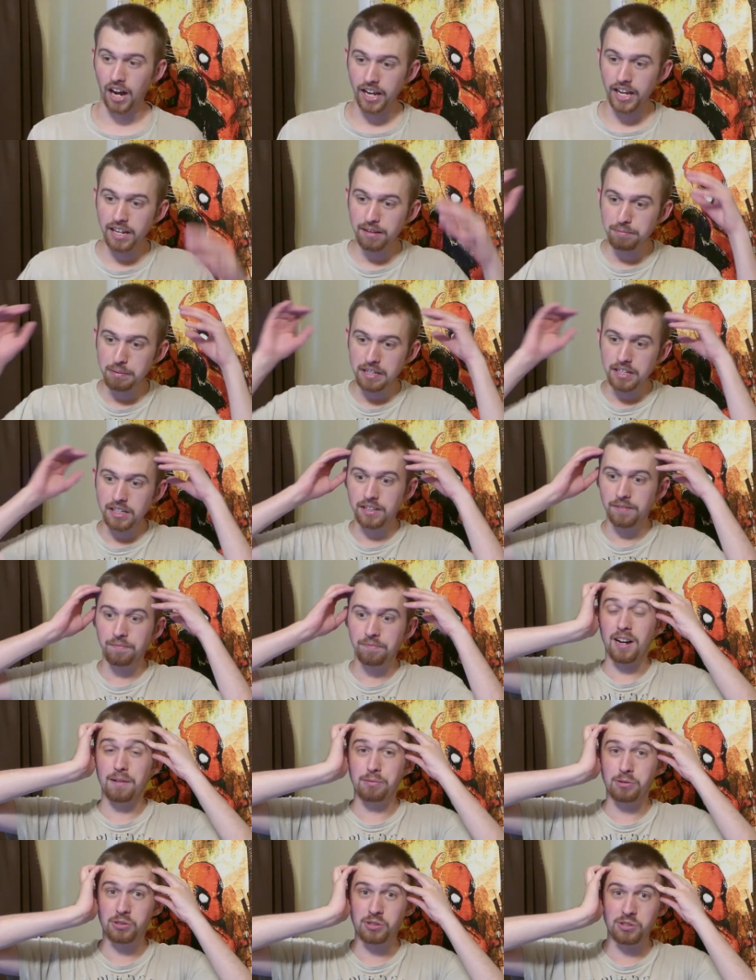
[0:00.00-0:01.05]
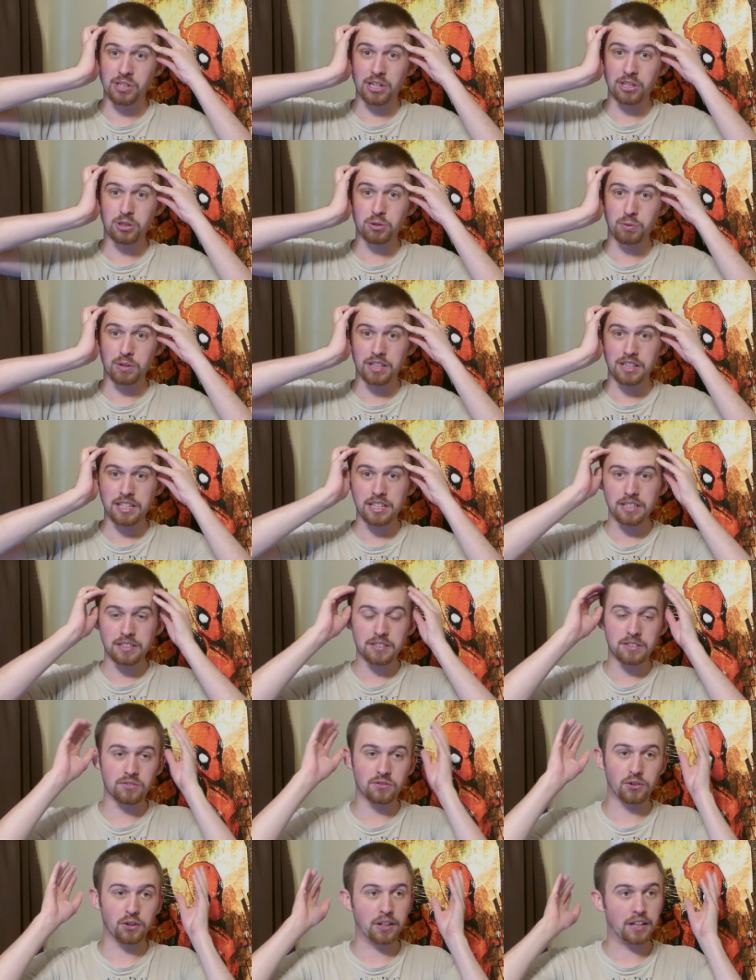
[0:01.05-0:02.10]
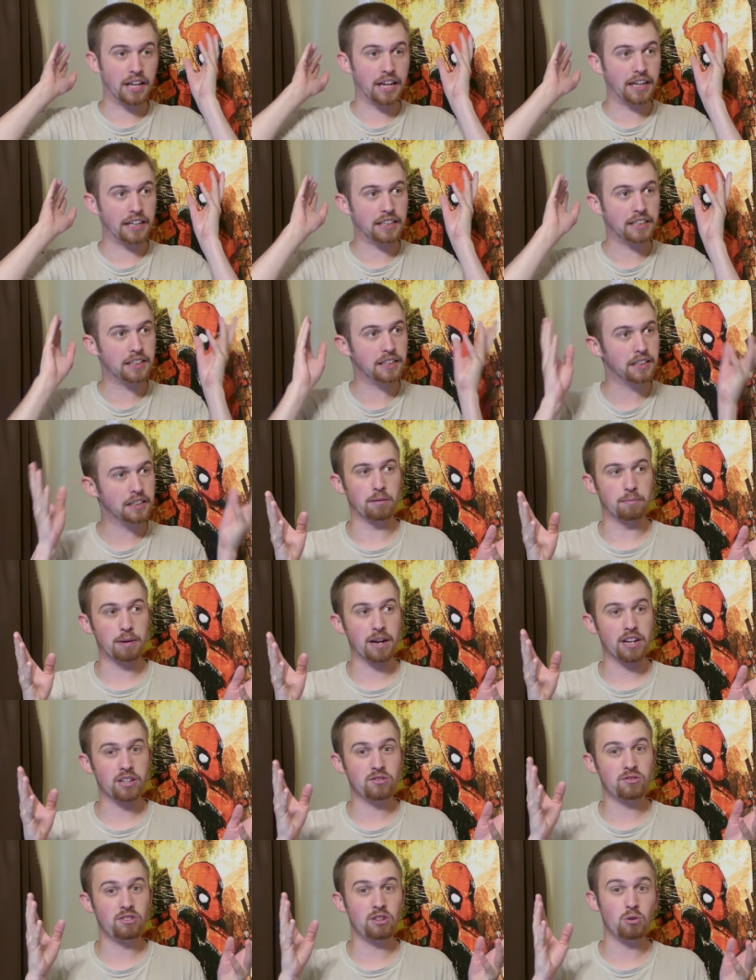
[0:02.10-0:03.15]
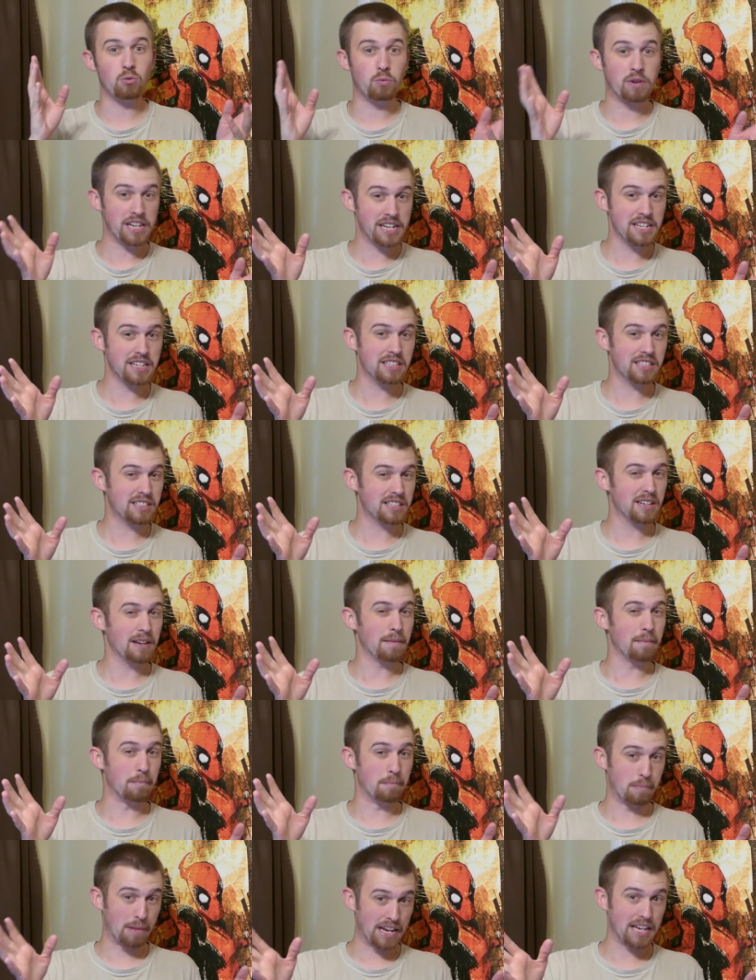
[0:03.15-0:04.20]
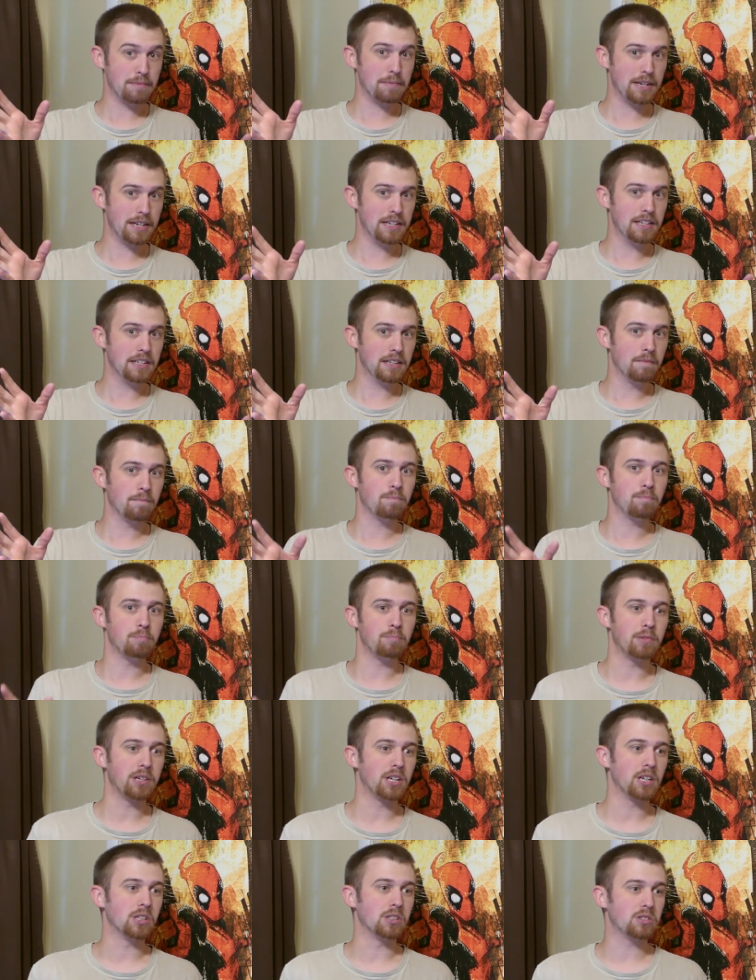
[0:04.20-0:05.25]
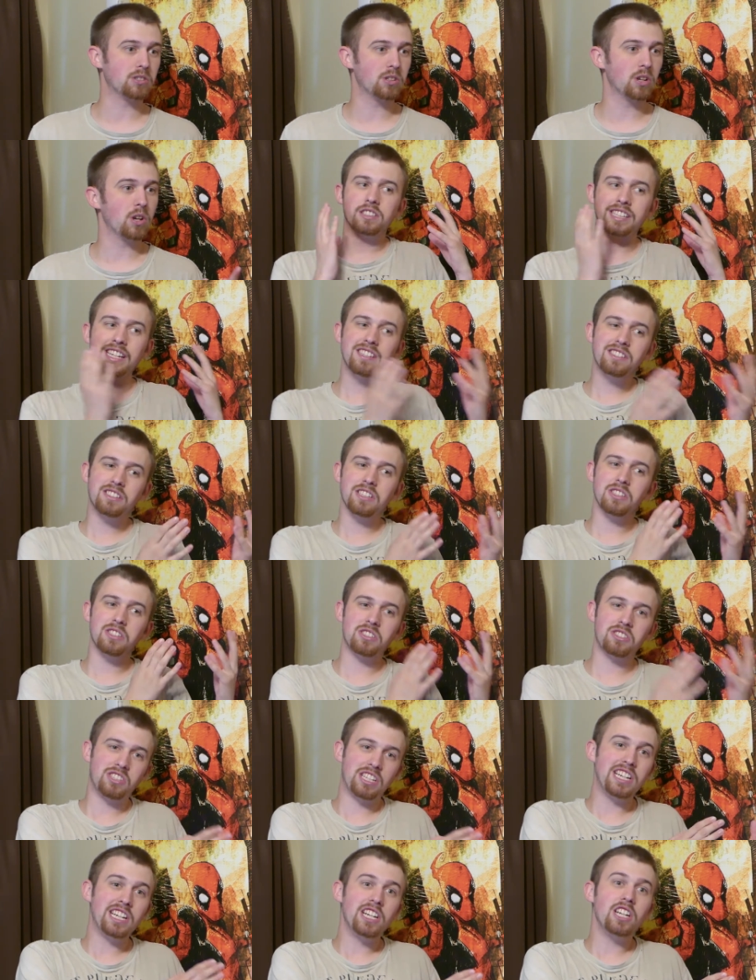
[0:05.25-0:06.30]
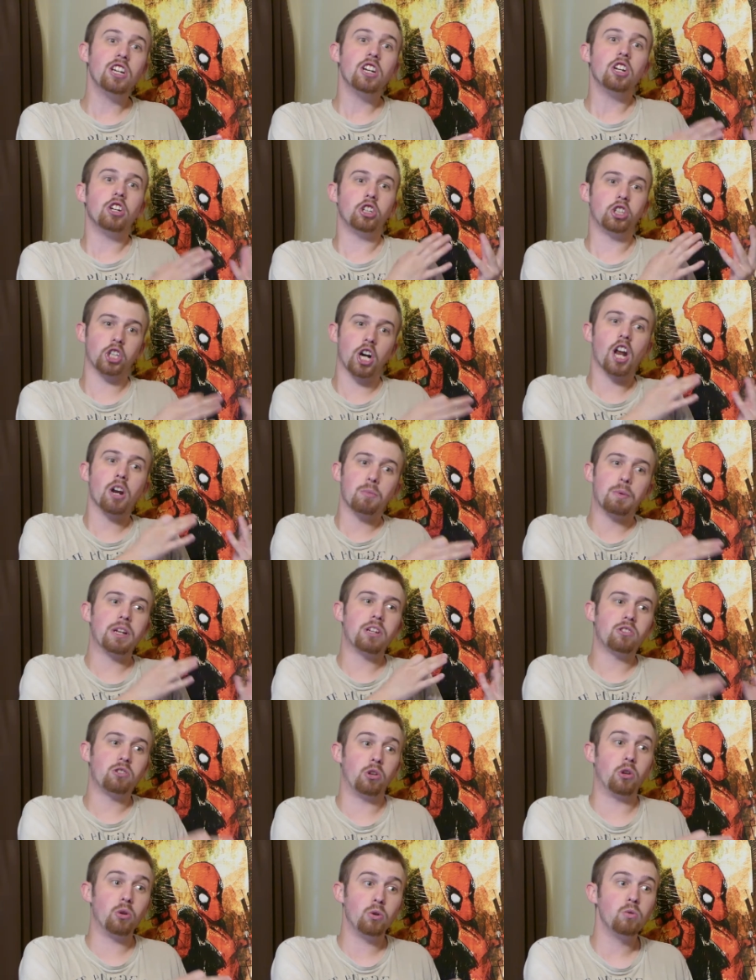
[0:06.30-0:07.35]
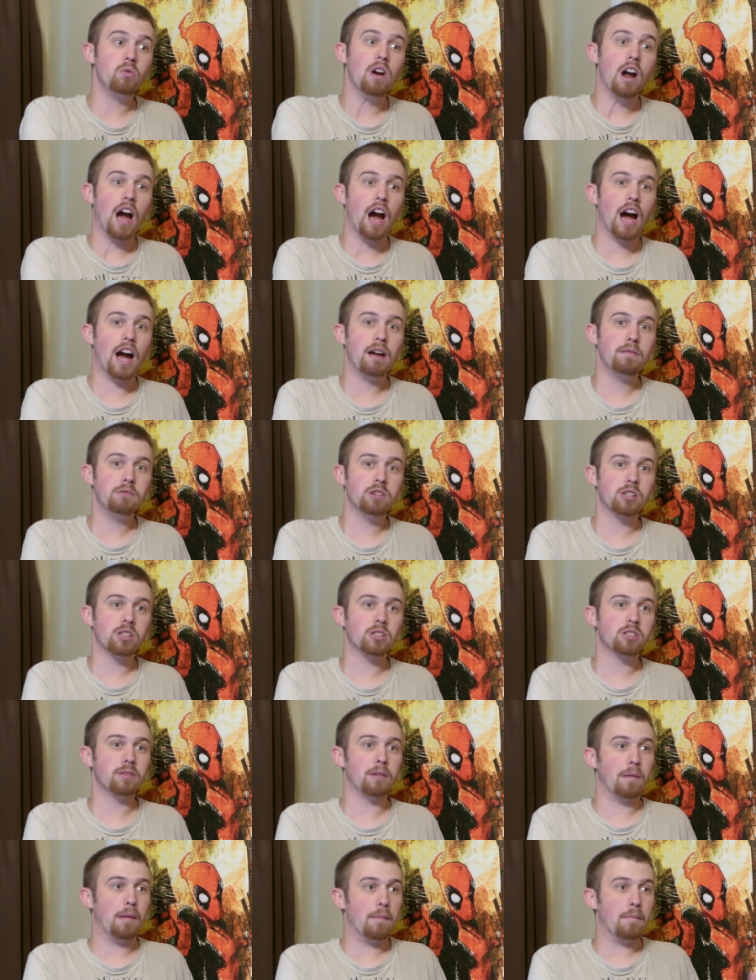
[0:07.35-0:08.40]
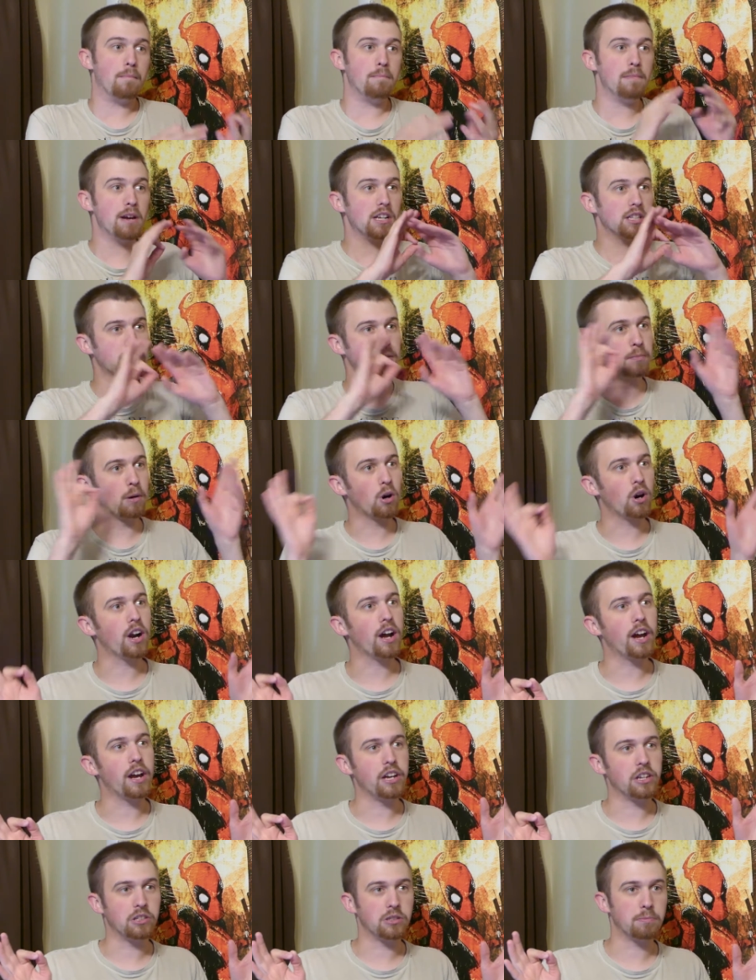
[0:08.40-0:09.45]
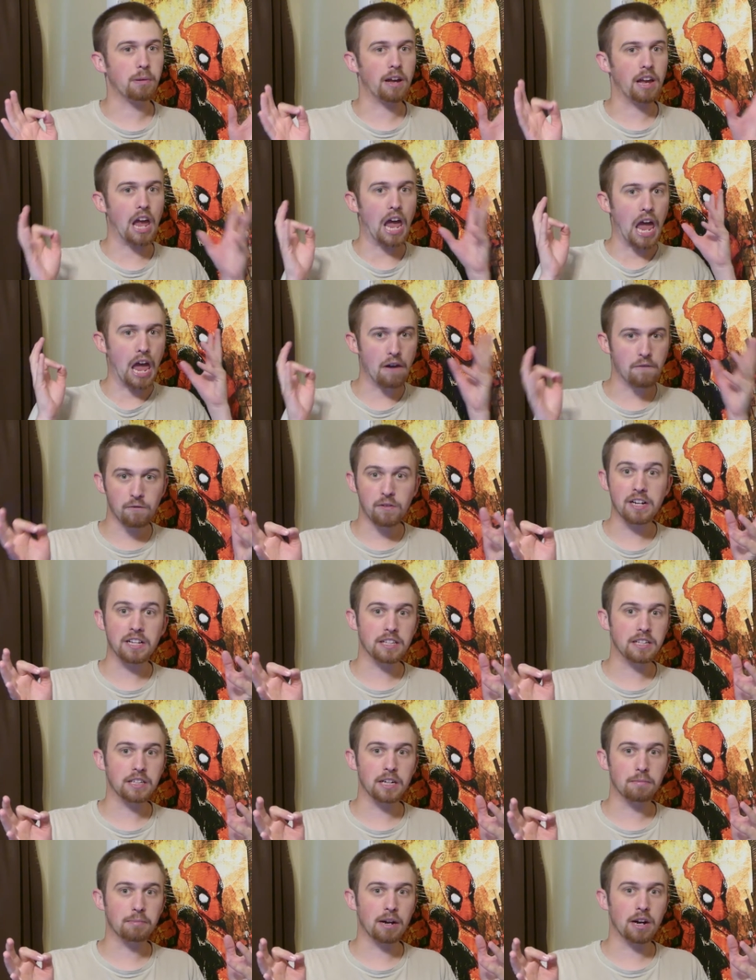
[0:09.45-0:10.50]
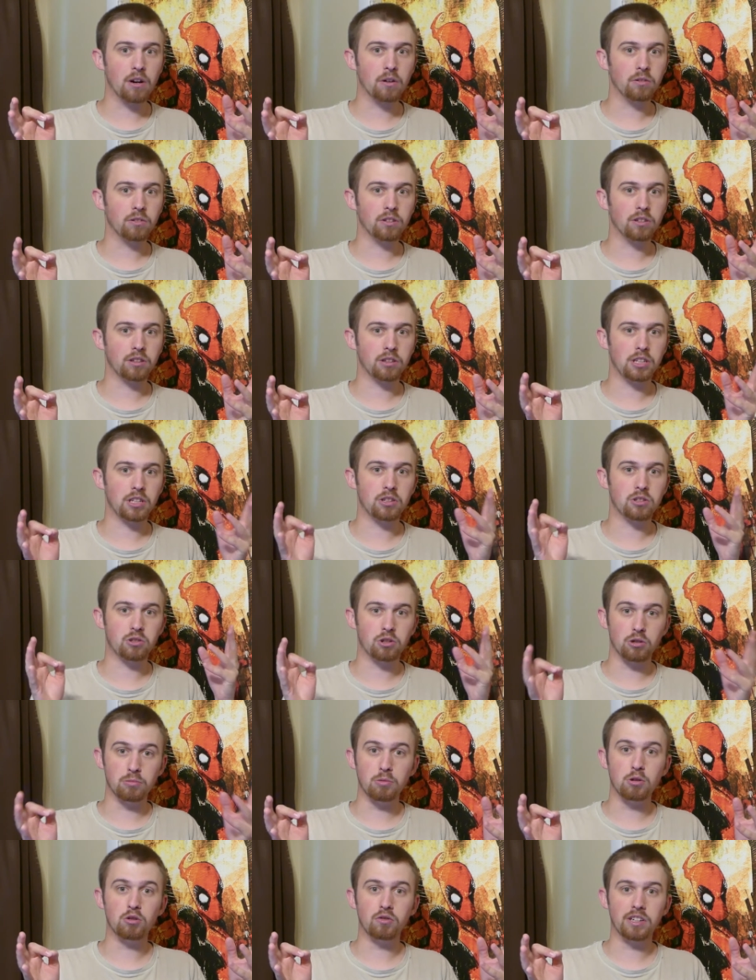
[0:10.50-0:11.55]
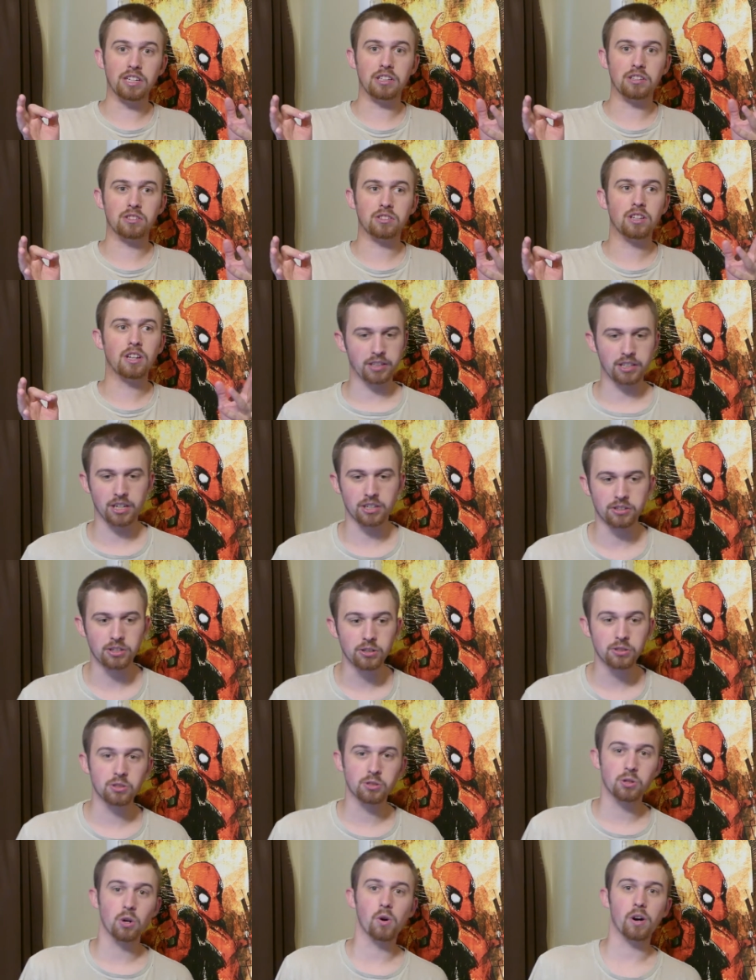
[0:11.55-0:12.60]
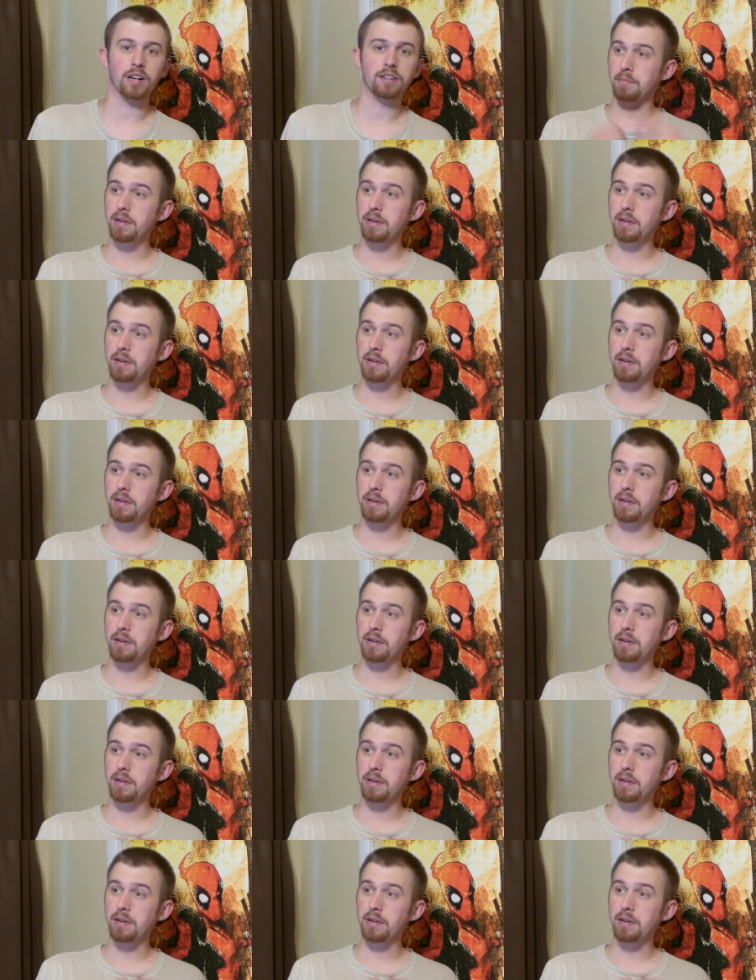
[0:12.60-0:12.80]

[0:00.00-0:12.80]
I have been obsessed with this for like the past few weeks, maybe, because since seeing John Wick 2, I'm just mesmerized by everything about these two movies. Because here's the story.